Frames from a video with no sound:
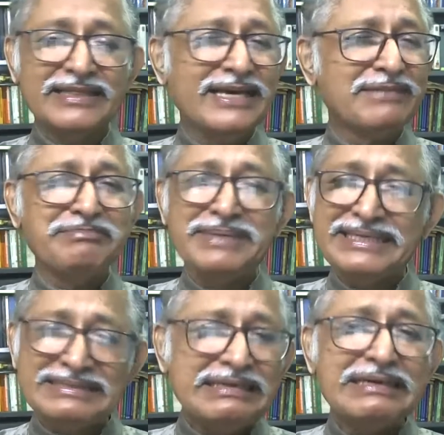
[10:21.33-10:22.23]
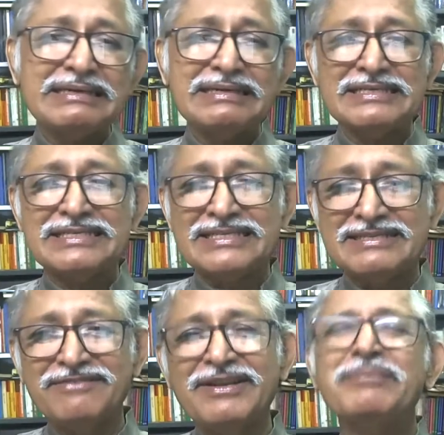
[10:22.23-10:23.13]
that
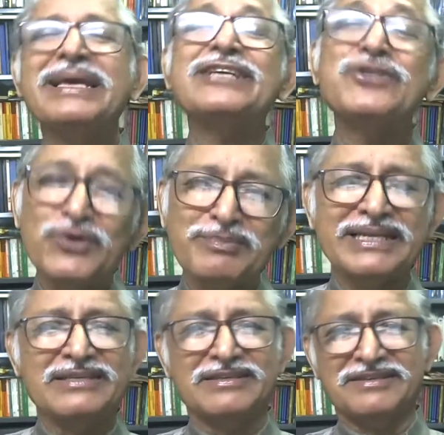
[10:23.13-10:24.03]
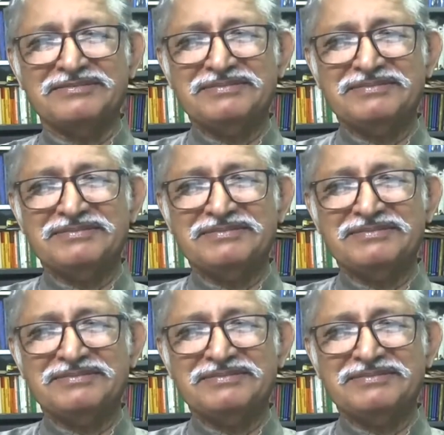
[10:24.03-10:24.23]
bitterness will make you bitter.